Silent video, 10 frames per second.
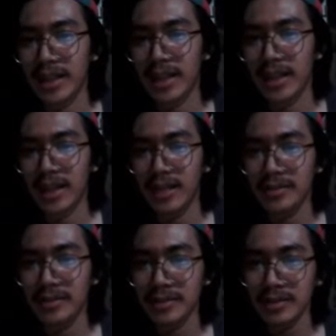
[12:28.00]

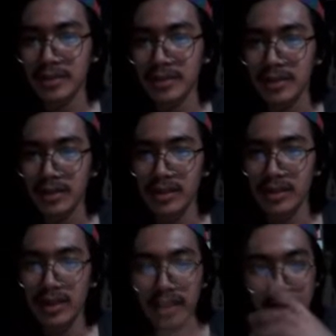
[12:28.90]
And
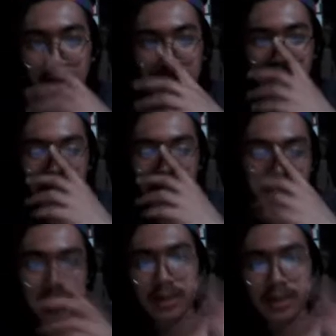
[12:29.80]
so let's
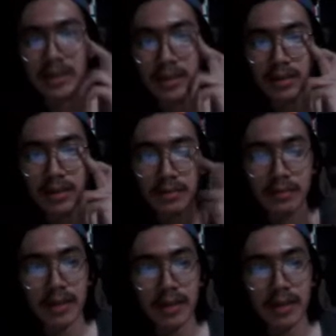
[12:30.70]
see if